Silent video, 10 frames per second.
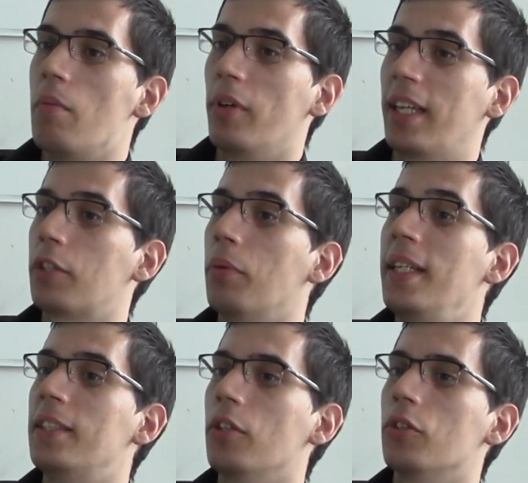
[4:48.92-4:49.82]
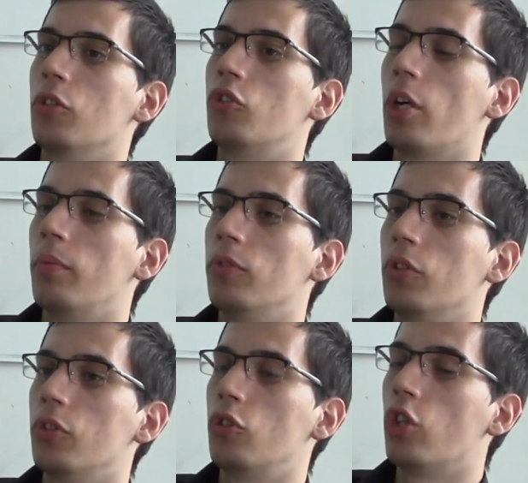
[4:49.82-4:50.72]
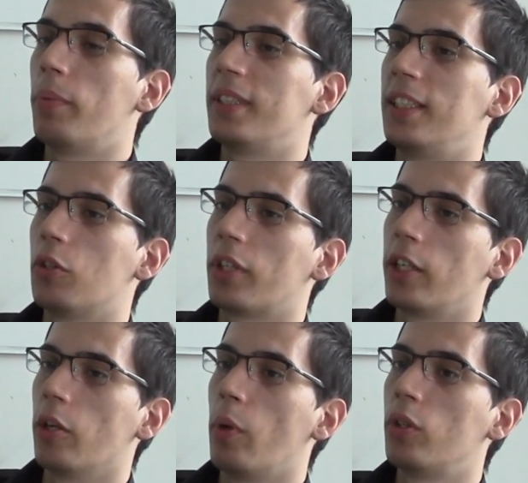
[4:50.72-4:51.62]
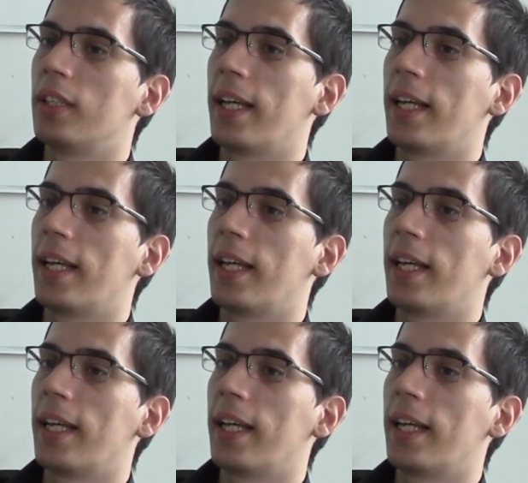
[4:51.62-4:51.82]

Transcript: But actually, the, the, job, the jobs he's talking about,